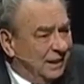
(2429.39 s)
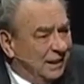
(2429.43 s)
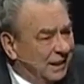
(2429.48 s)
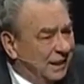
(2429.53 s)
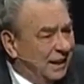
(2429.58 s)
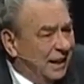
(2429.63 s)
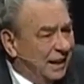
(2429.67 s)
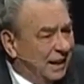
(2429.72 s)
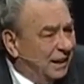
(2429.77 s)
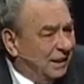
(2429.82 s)

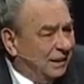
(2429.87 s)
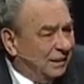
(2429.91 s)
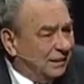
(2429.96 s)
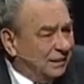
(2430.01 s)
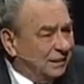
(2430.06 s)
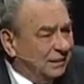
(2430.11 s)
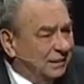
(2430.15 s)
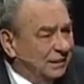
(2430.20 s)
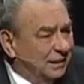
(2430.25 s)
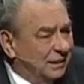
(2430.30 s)
in
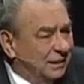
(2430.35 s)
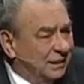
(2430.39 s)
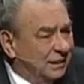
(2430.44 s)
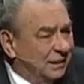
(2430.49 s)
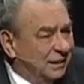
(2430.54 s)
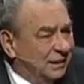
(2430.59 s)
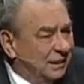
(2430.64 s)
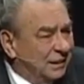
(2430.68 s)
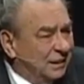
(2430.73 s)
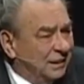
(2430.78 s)
hell.
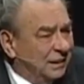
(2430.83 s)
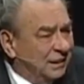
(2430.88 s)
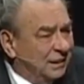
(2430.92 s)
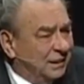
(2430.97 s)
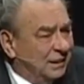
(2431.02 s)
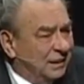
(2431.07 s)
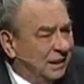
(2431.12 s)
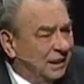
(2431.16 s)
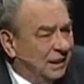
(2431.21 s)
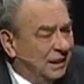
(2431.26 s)

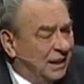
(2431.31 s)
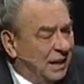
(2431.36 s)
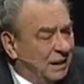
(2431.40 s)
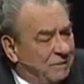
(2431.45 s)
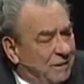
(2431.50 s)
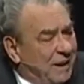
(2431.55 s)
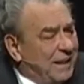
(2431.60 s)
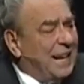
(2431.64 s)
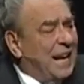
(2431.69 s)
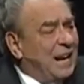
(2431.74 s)

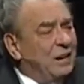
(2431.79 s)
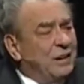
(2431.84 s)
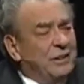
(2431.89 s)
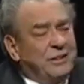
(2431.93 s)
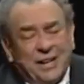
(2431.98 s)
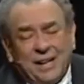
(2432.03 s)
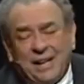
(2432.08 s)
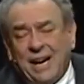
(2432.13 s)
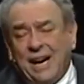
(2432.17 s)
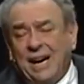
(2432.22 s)
In fact, I
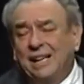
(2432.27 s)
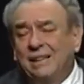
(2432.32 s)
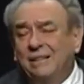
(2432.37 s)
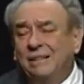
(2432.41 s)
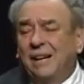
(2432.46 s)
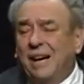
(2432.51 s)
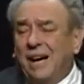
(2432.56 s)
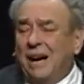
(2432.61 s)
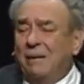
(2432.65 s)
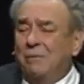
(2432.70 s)
don't think I,
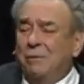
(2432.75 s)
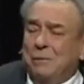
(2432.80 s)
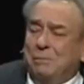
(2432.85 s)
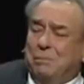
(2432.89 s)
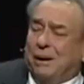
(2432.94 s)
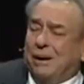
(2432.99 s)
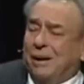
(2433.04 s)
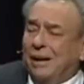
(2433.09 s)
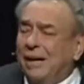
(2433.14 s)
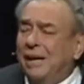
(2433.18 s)
I
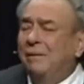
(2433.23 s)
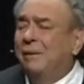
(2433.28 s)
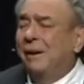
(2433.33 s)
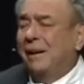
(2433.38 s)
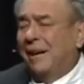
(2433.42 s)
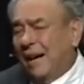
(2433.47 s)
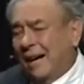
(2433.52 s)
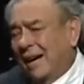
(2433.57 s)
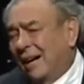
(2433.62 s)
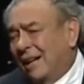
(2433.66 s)
would believe
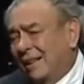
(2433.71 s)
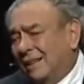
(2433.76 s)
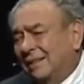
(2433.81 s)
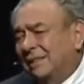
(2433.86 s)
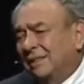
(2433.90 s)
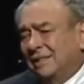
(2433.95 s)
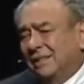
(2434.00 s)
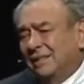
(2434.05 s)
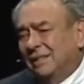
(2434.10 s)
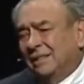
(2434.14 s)
in
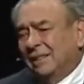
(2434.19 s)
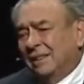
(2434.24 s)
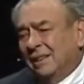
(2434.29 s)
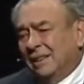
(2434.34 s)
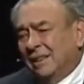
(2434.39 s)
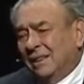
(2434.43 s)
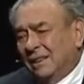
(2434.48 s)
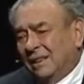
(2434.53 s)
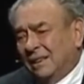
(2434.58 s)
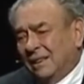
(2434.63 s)
hell
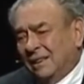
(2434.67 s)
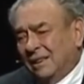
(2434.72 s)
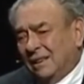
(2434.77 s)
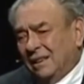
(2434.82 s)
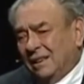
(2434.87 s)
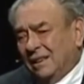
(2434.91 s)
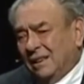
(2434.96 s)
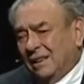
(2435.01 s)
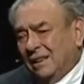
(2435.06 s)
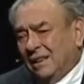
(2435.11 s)

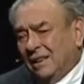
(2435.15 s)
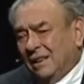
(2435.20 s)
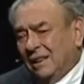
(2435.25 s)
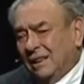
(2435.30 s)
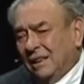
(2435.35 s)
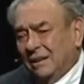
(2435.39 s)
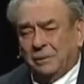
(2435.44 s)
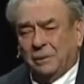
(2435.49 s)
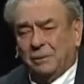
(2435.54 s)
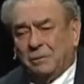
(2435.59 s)

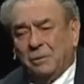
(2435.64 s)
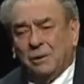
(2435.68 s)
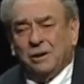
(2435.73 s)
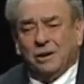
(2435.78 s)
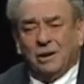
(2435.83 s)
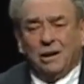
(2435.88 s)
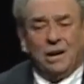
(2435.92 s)
if it were